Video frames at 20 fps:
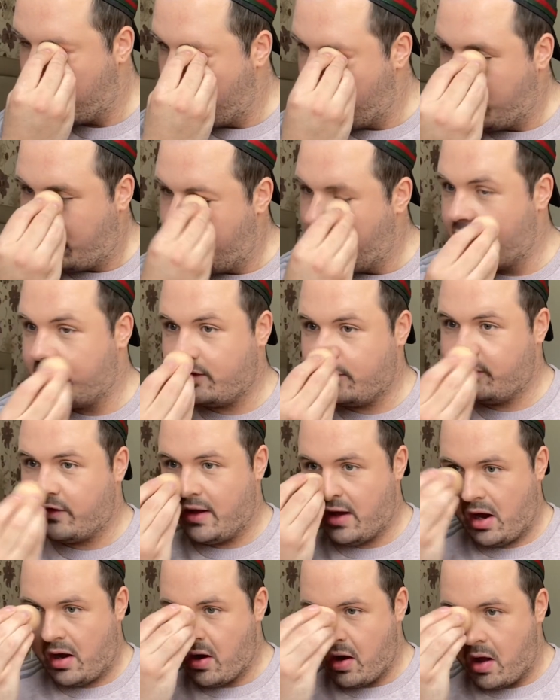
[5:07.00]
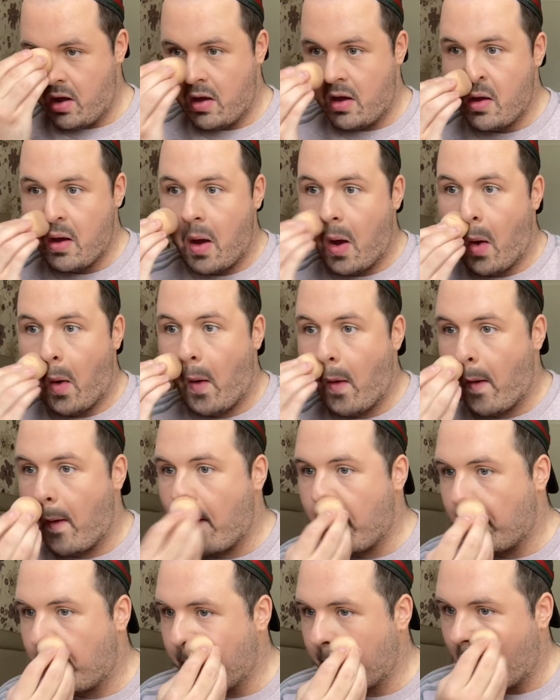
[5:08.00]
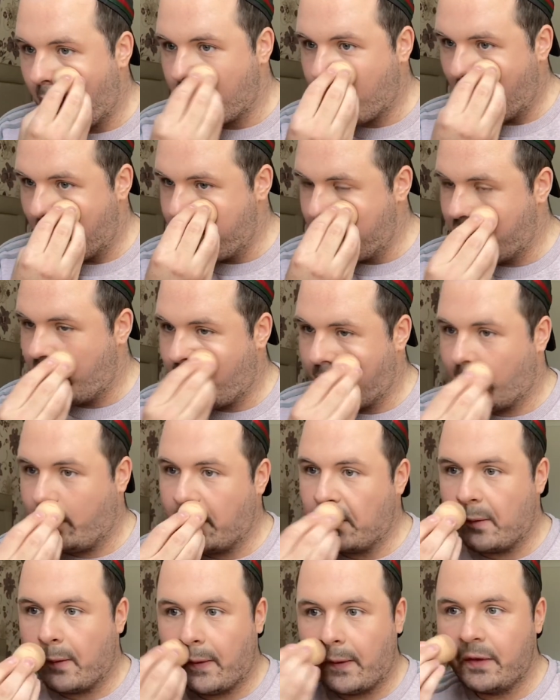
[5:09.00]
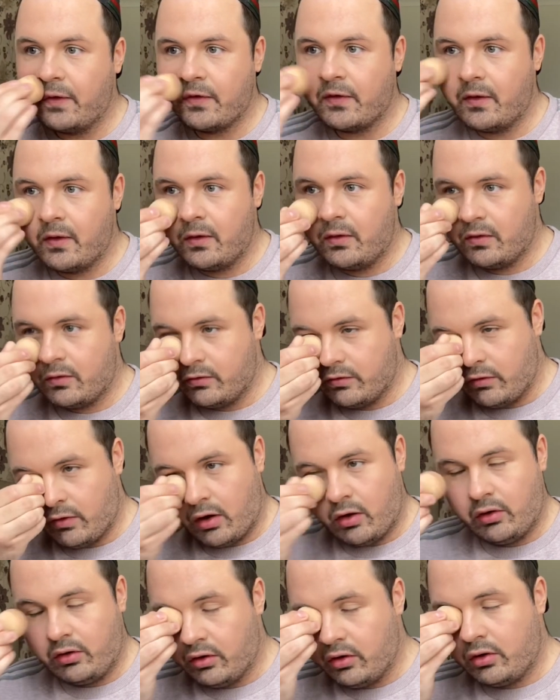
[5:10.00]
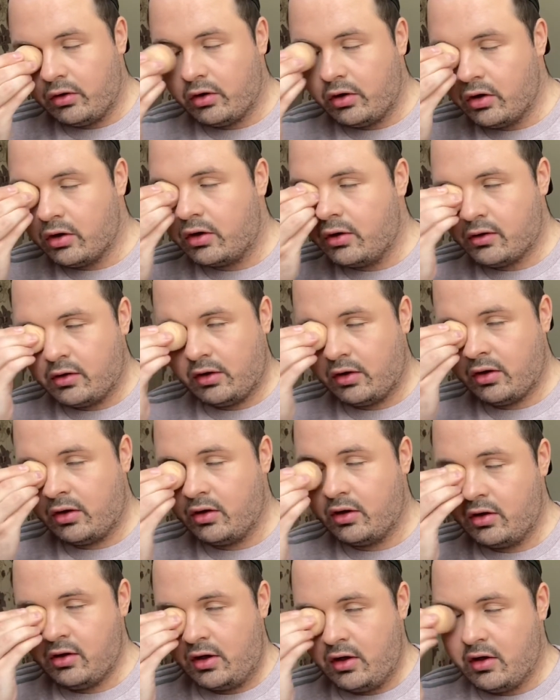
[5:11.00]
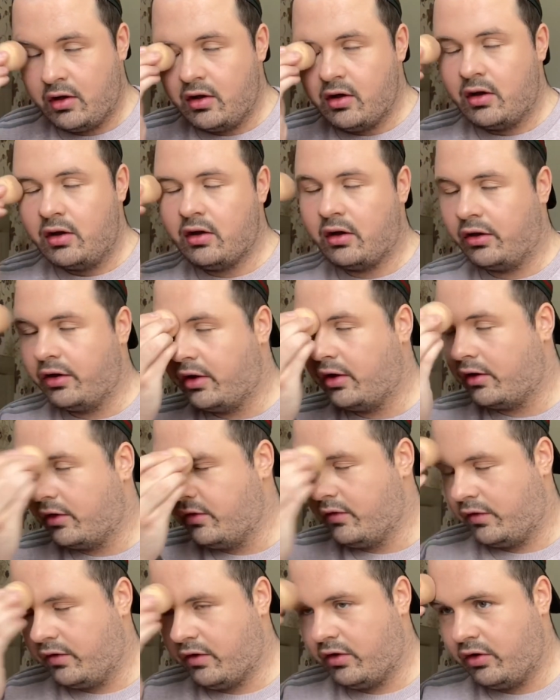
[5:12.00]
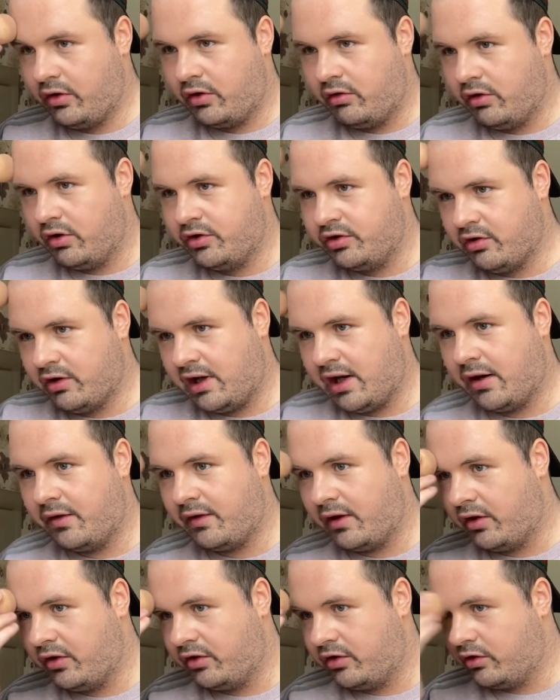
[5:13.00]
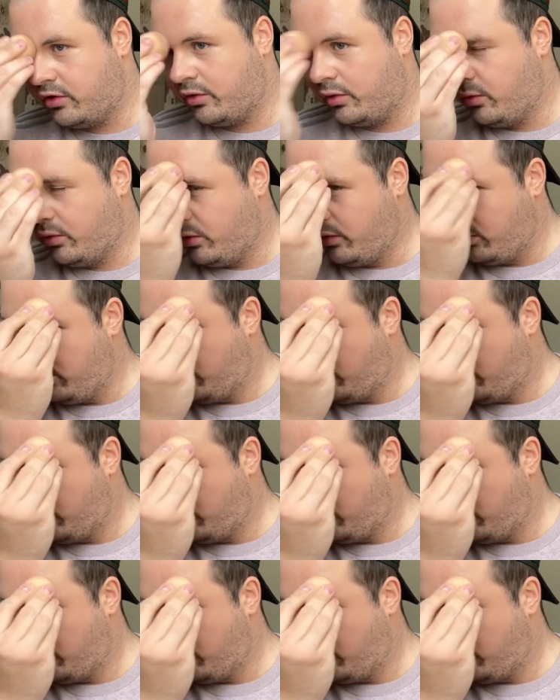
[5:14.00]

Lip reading: here's the thing. maybe I was wrong. Like the Grindr account that I saw,